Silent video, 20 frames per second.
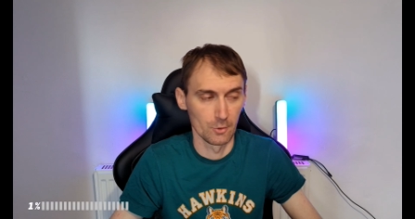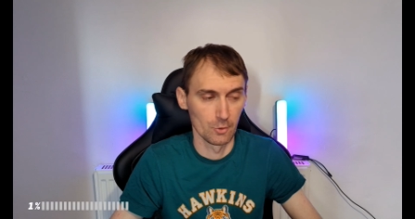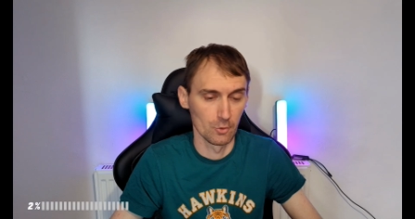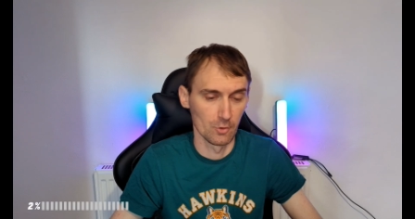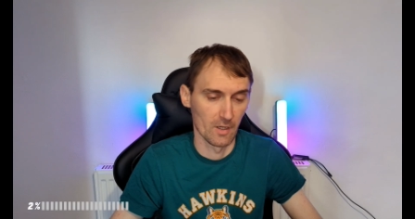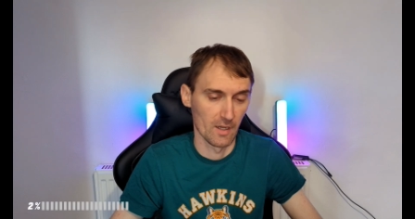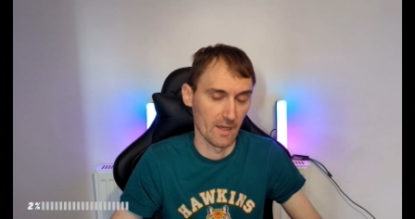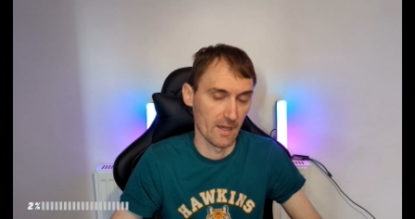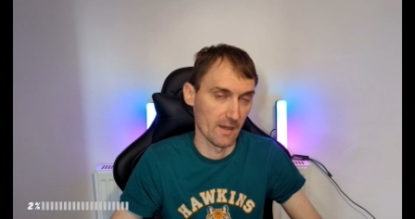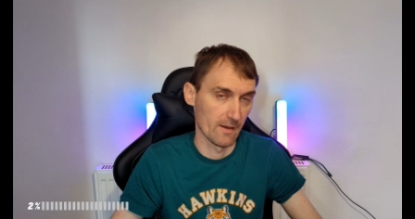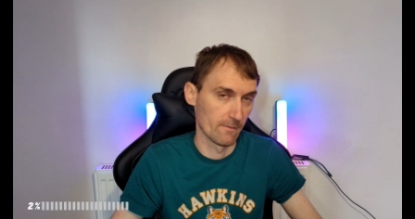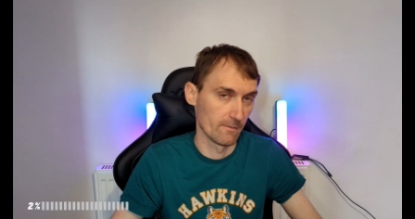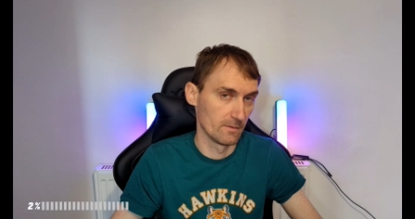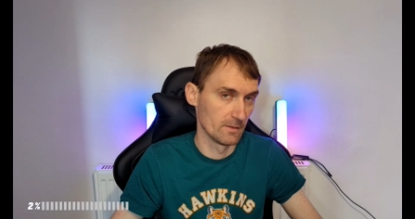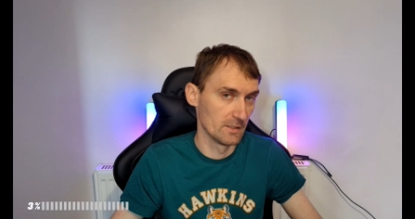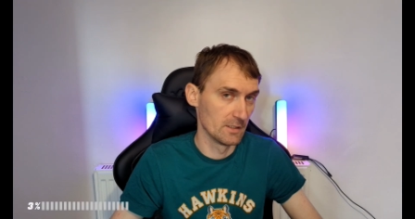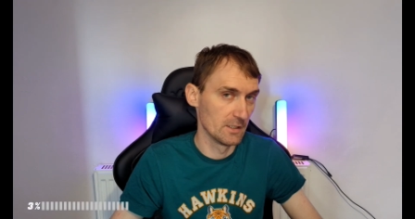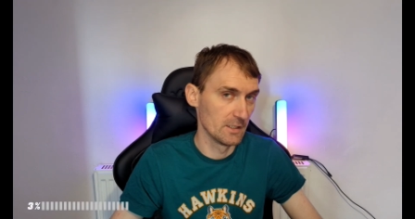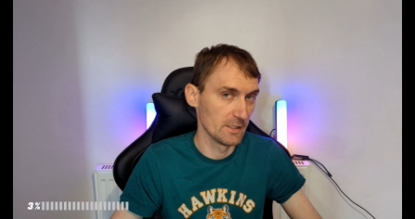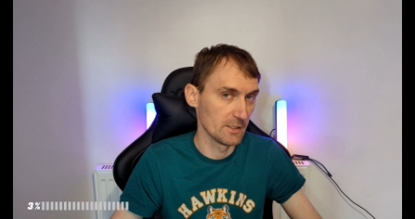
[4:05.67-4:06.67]
you have
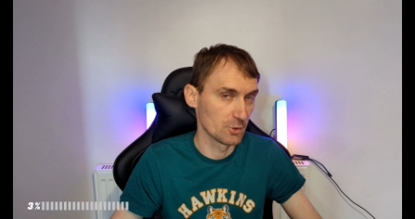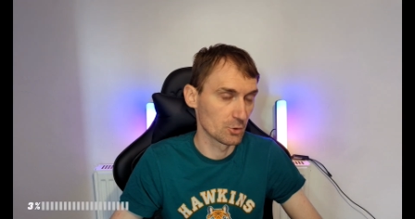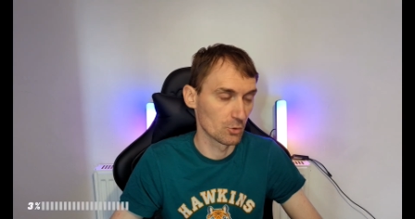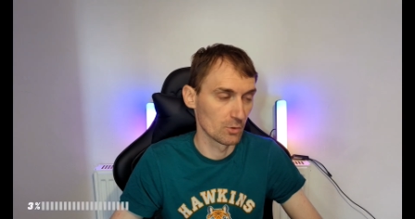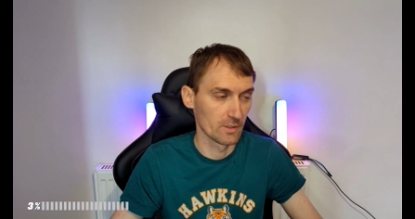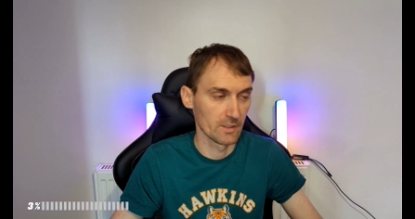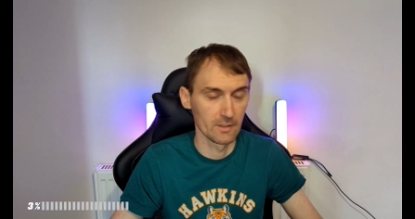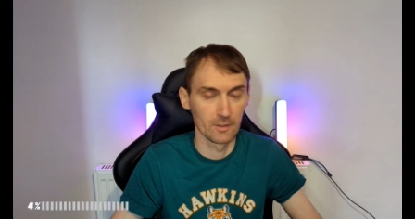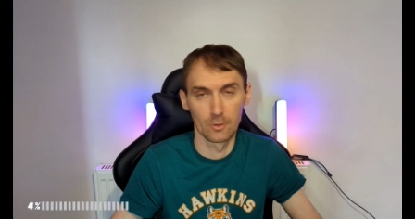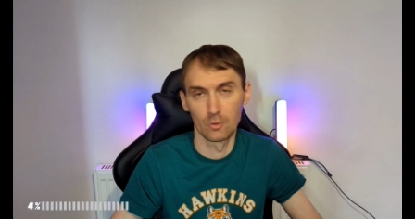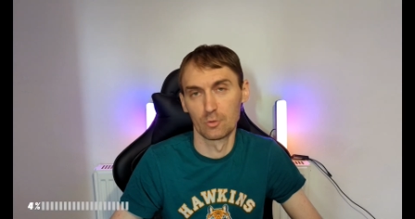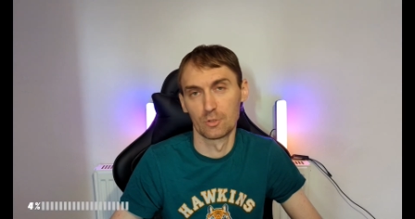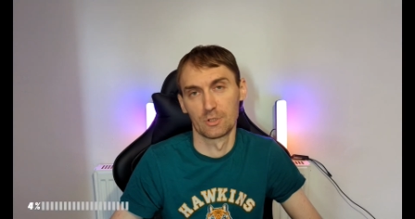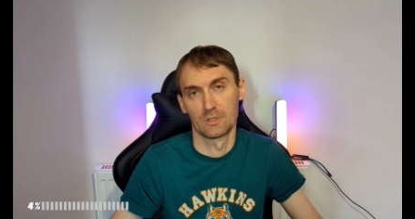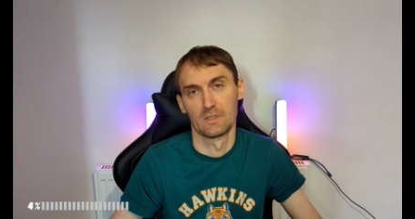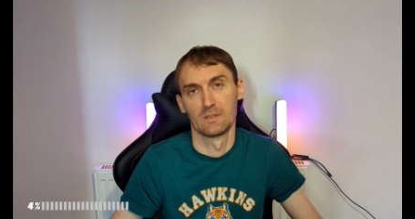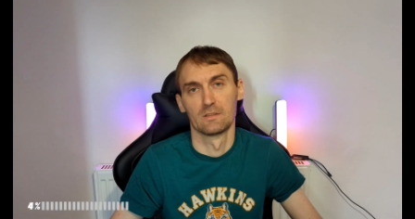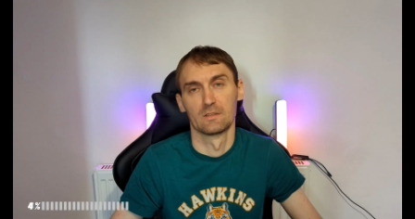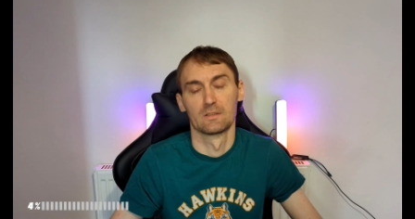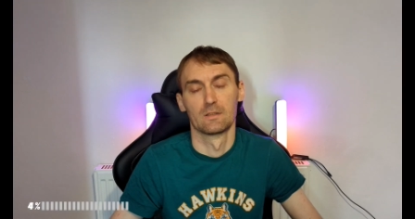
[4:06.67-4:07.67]
literally no
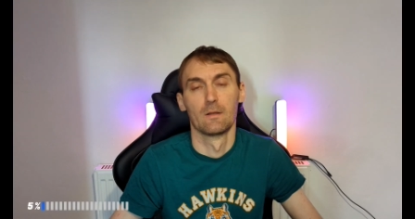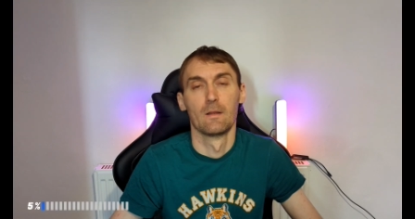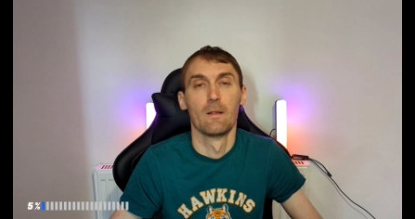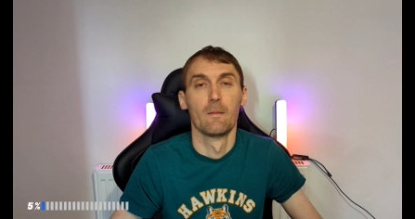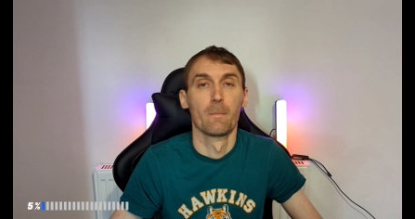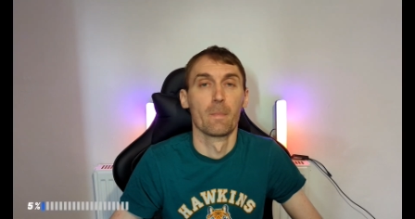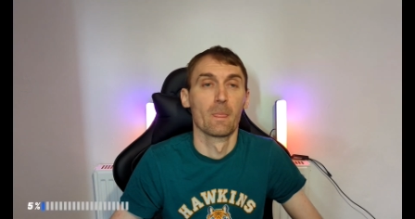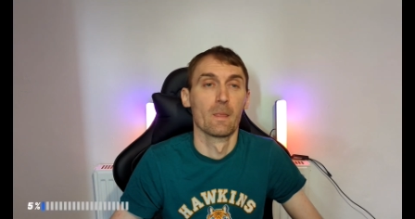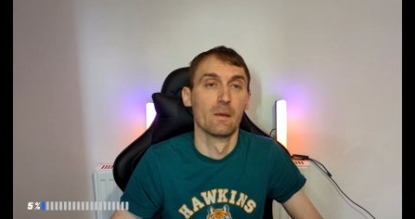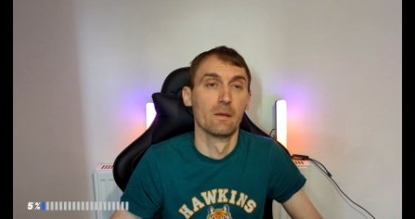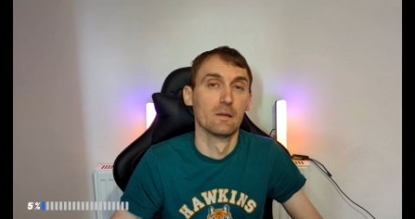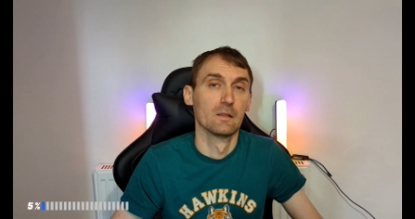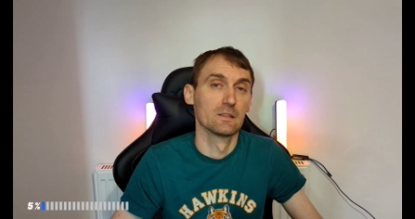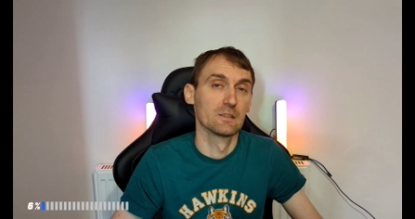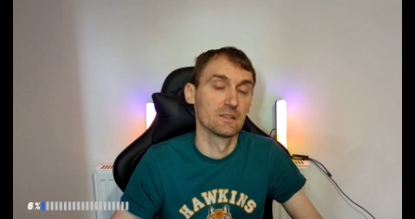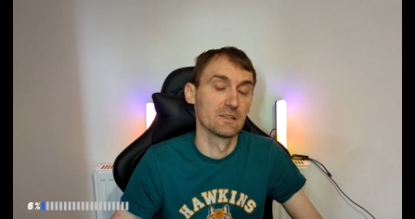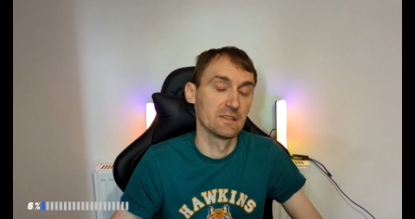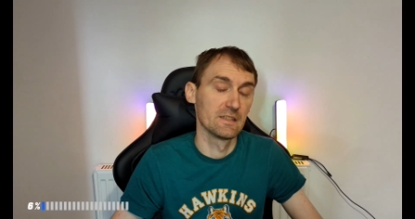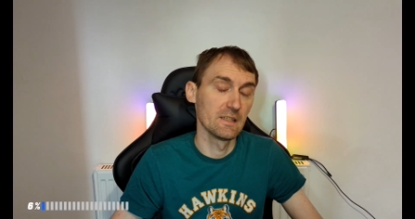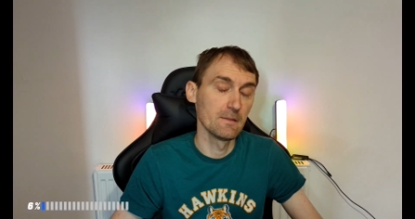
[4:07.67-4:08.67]
chance.
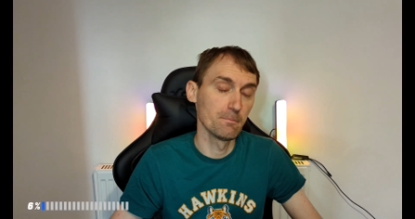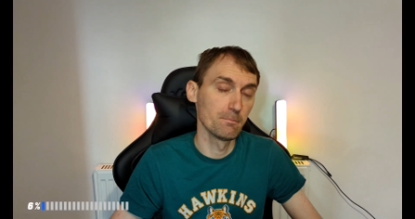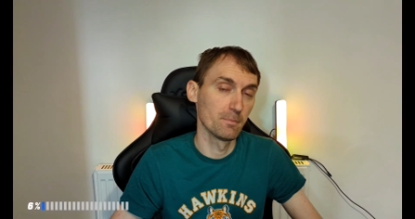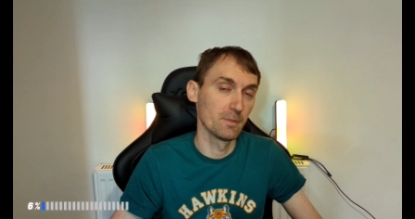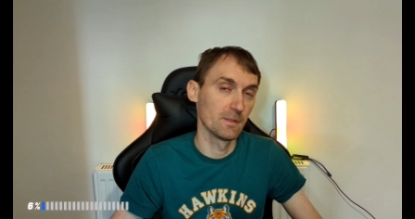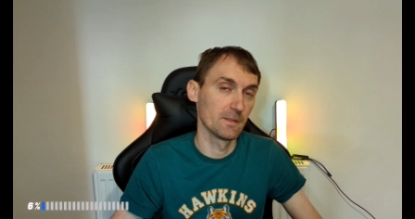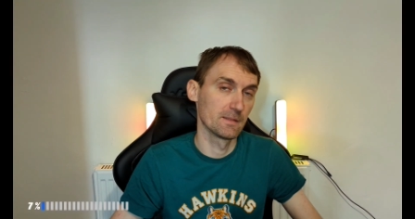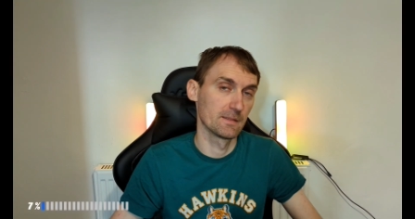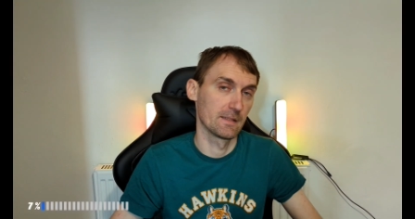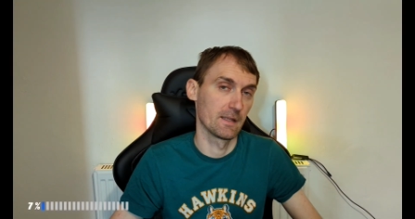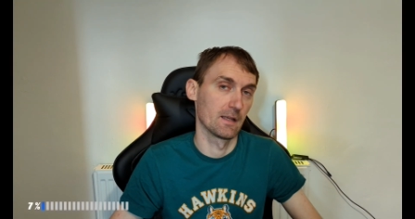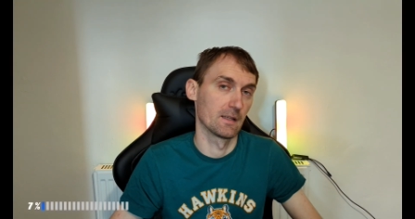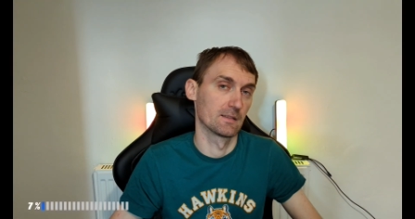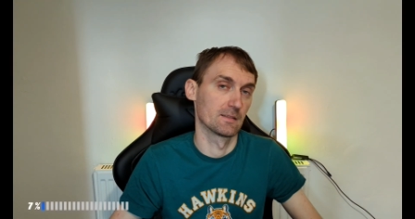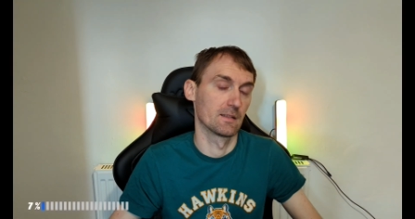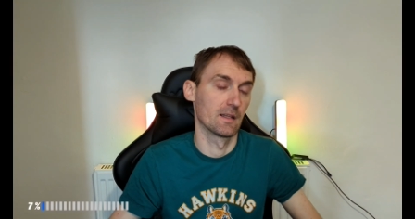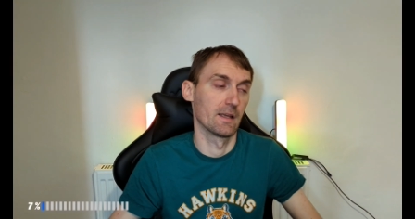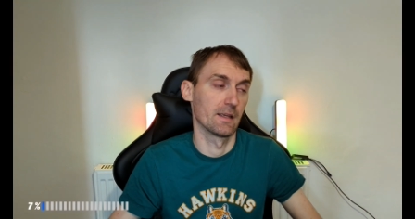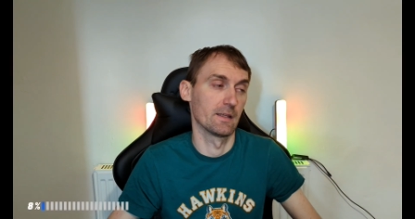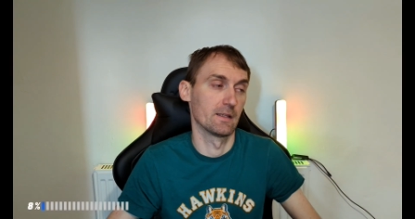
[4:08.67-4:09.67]
Simple
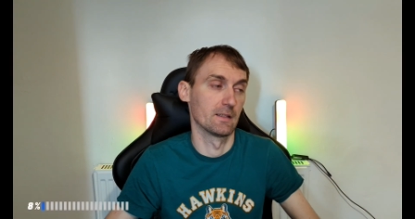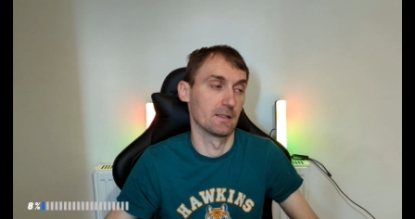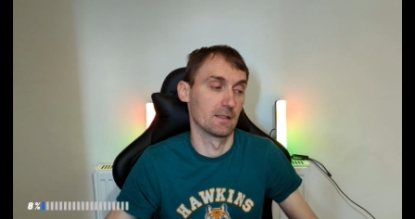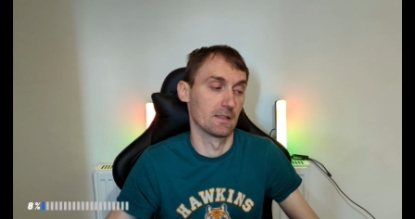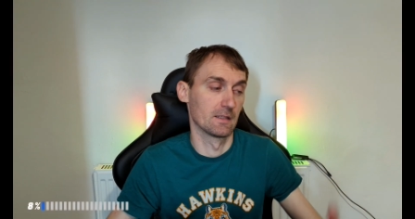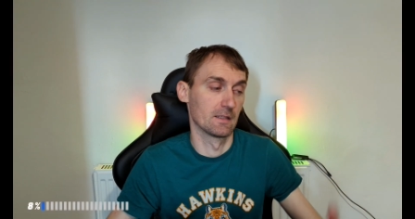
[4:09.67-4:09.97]
tasks like